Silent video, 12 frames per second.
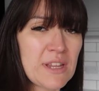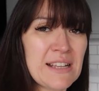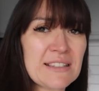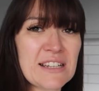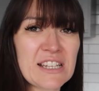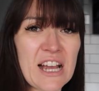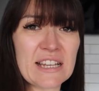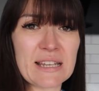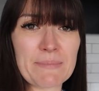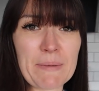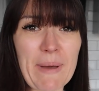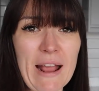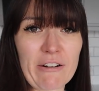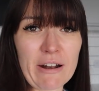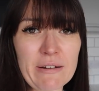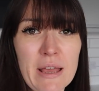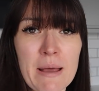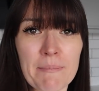is I tidy up my
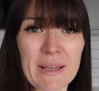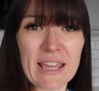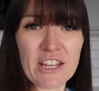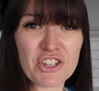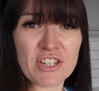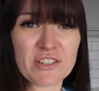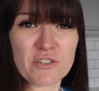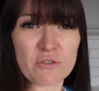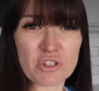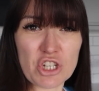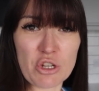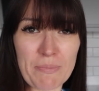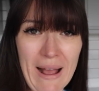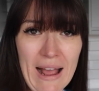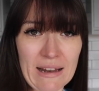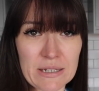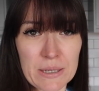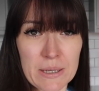background. My kitchen is not too
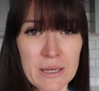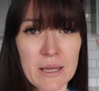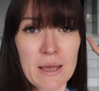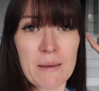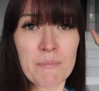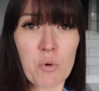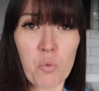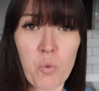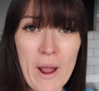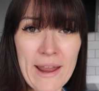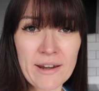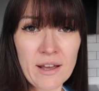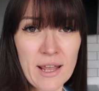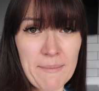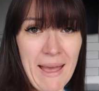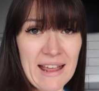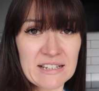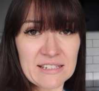bad, but when I am
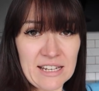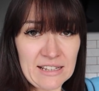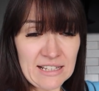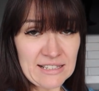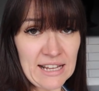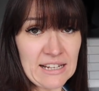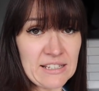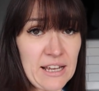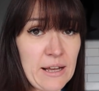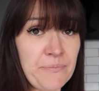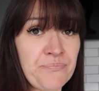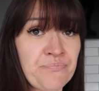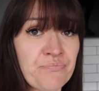editing this later,